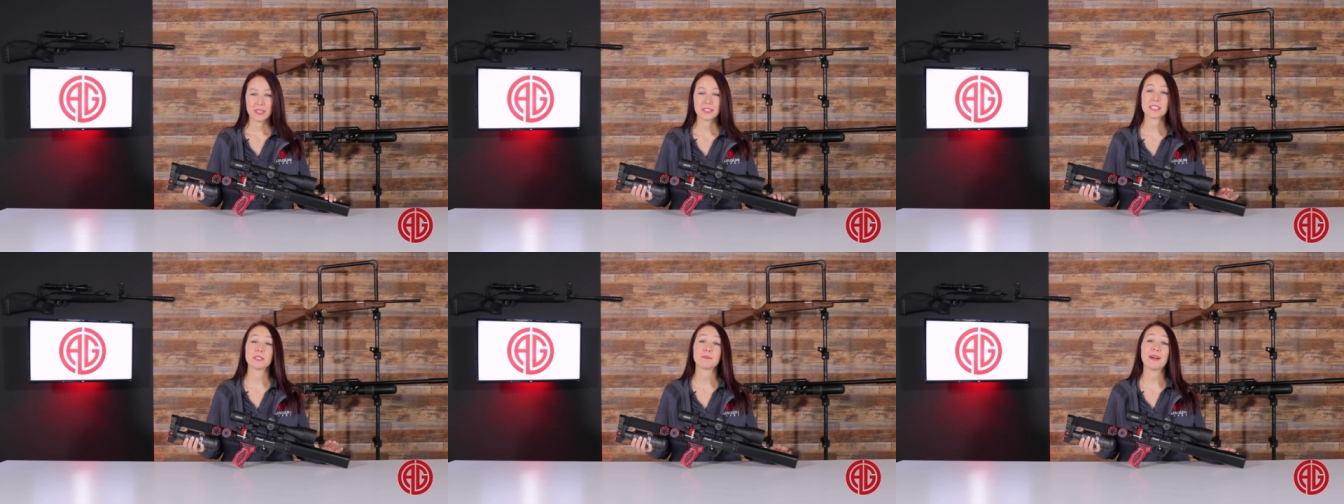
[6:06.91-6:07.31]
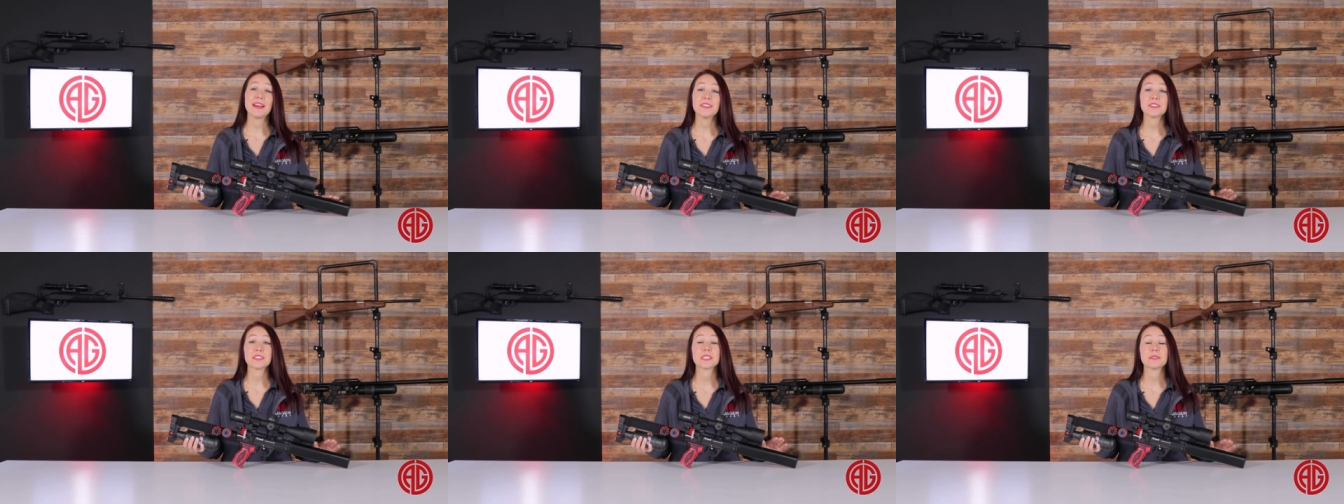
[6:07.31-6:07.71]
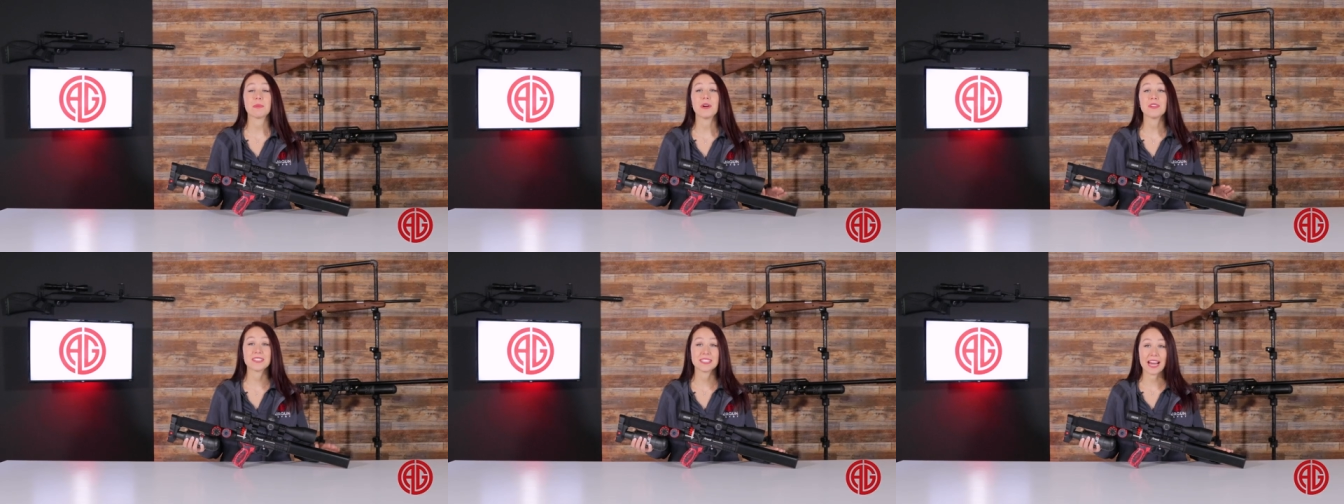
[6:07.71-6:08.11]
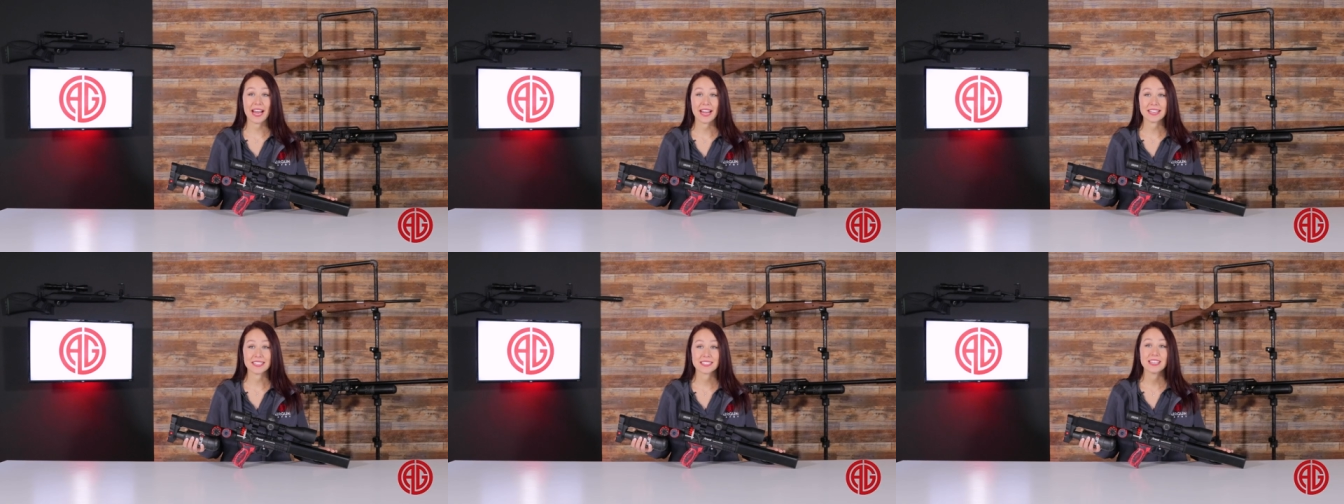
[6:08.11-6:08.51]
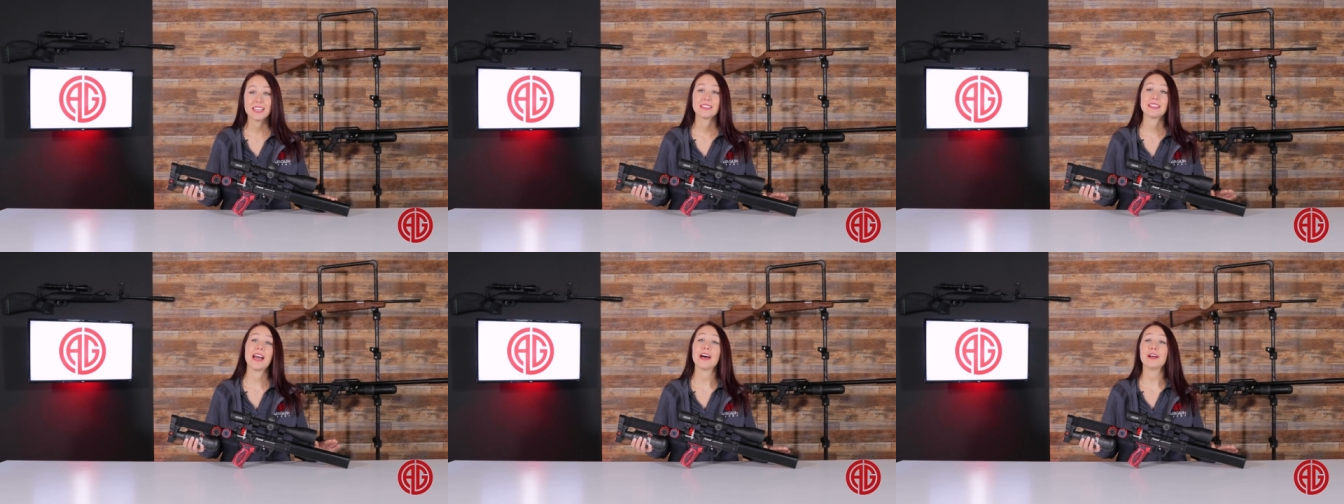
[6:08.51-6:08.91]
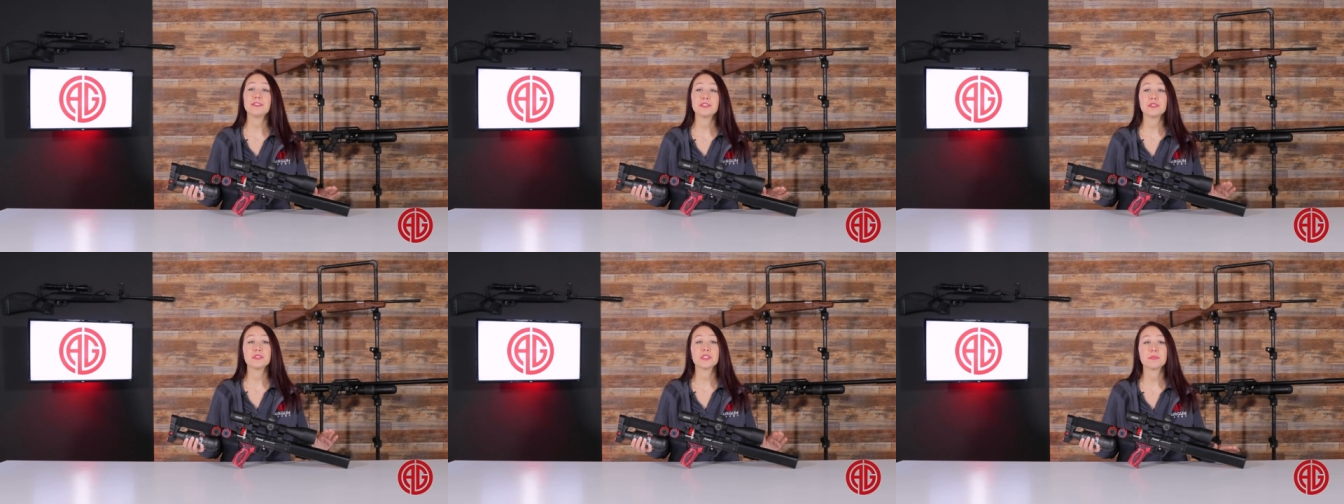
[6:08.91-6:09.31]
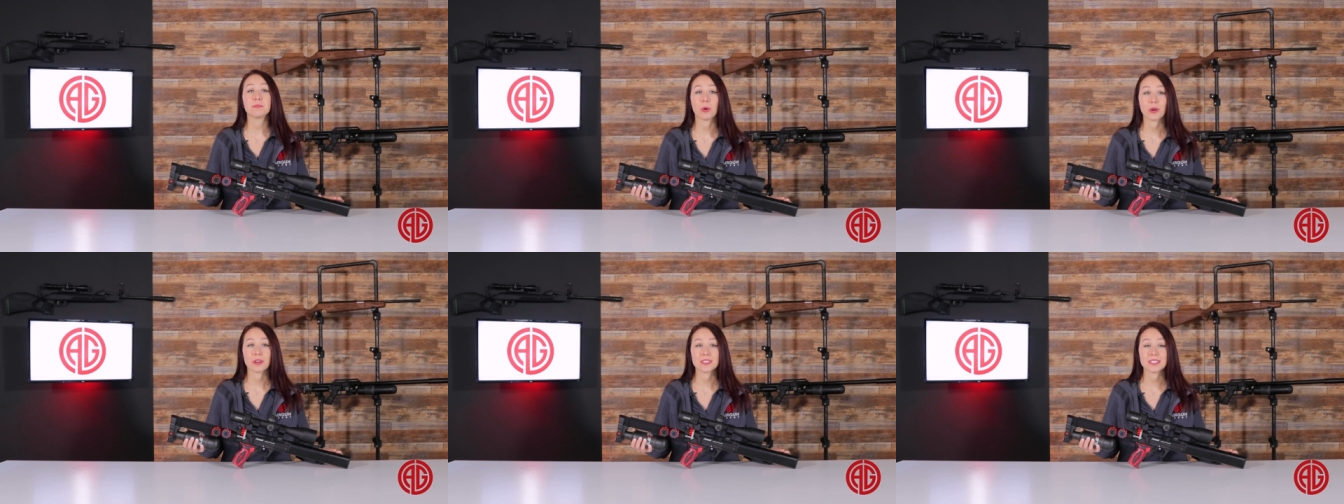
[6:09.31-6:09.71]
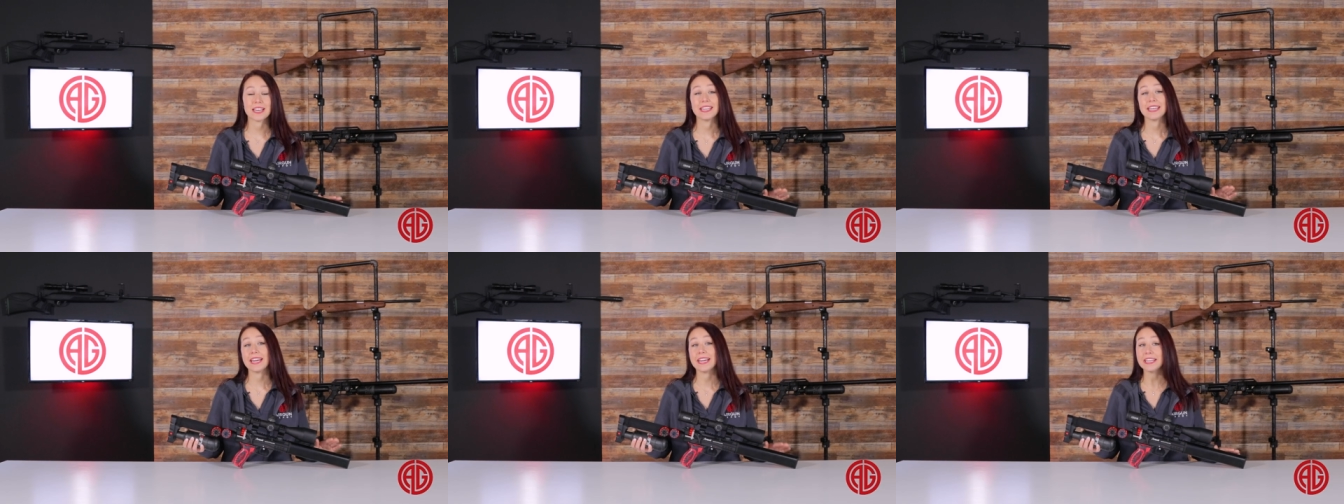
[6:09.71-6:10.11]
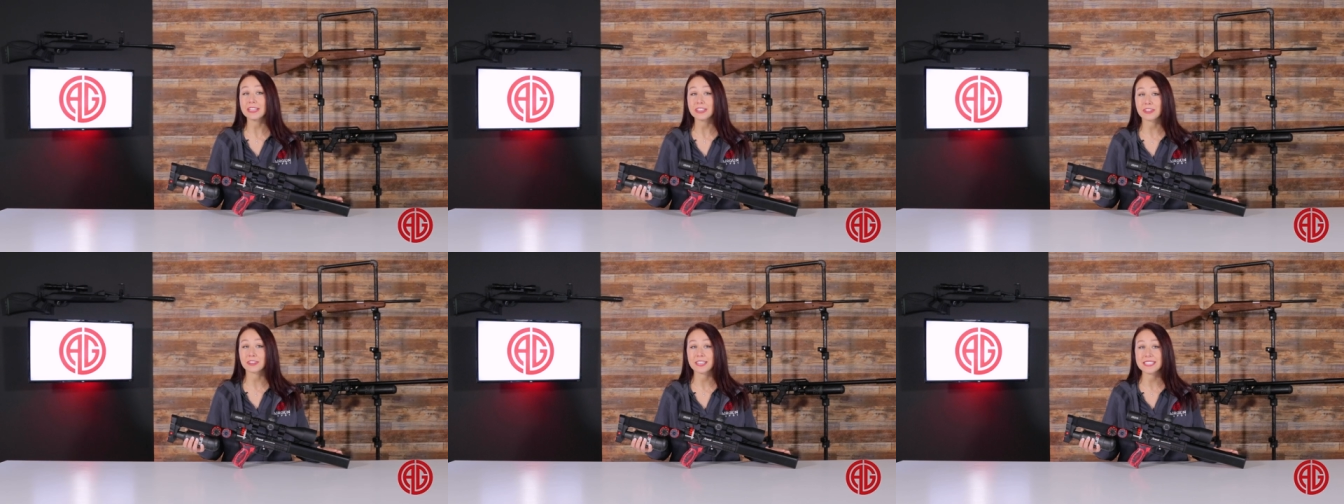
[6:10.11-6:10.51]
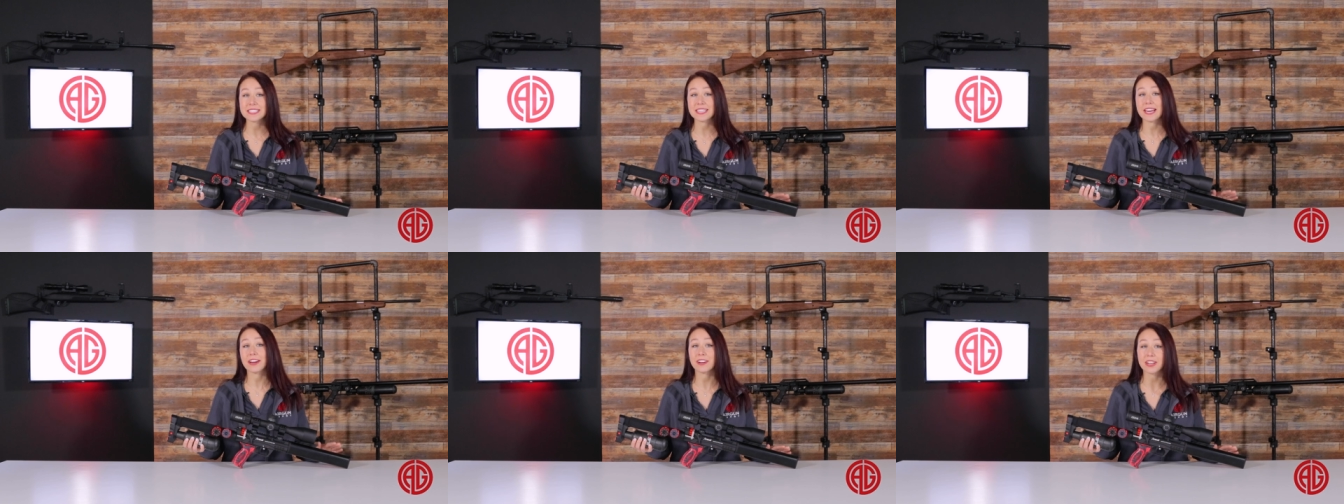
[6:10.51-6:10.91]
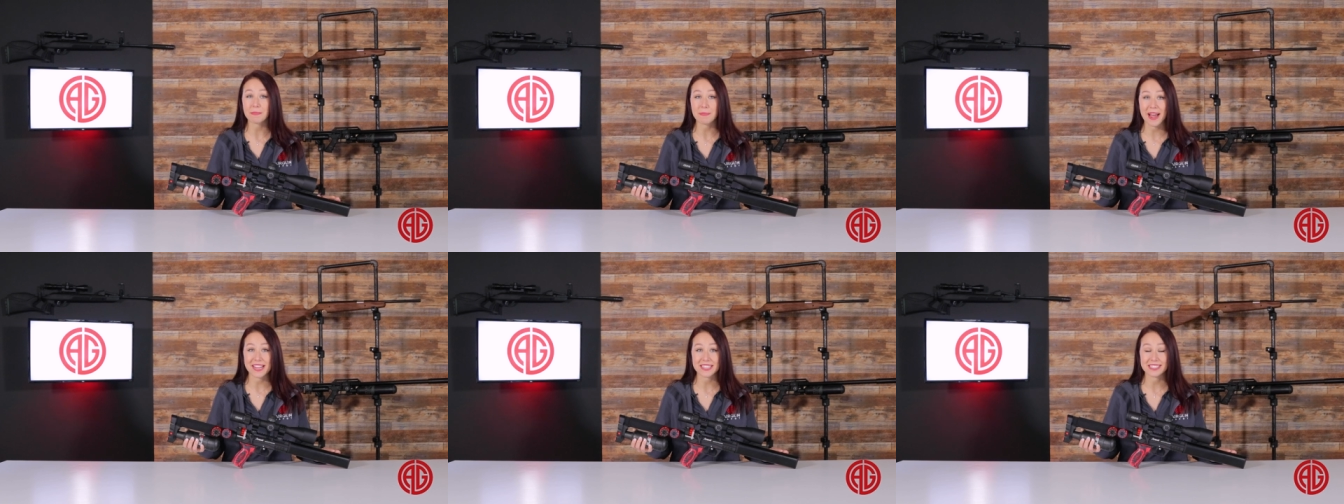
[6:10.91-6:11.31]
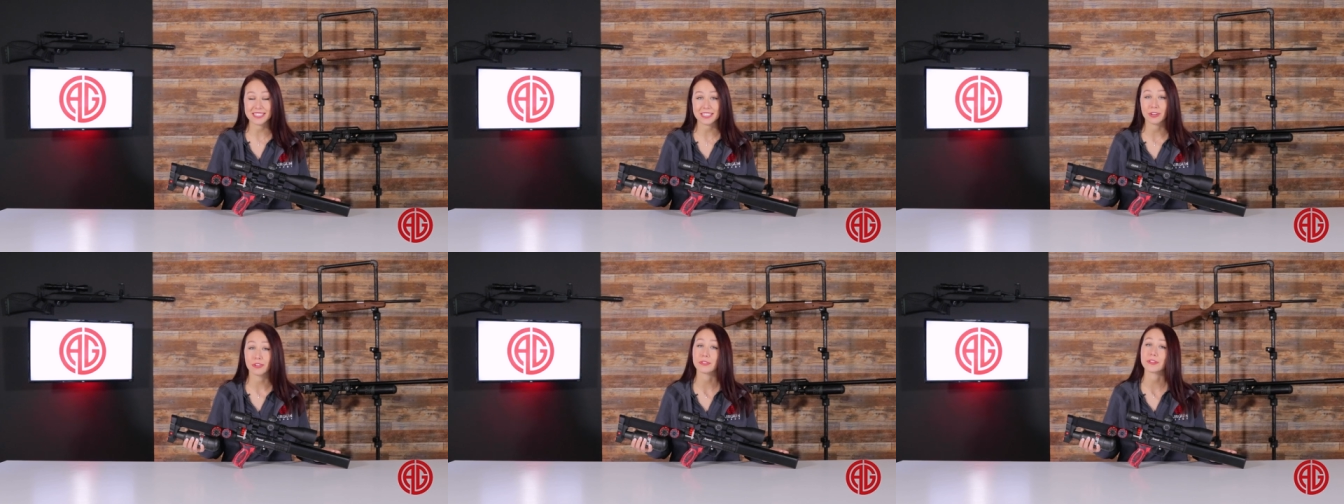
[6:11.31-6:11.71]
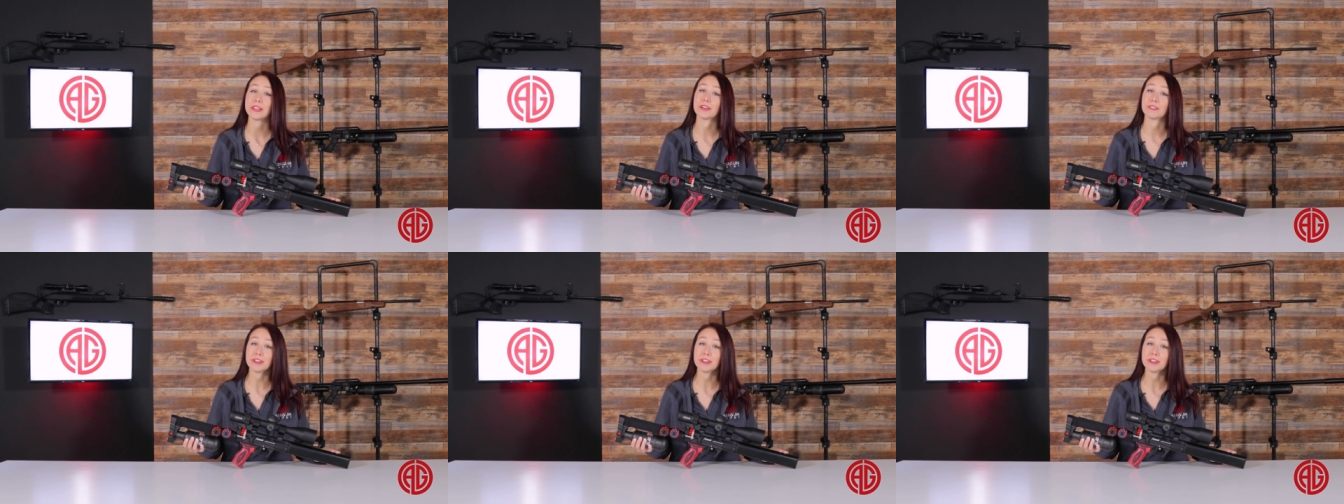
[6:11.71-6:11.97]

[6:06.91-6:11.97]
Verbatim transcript: Despite the small size, the L2 sports an increased air capacity over the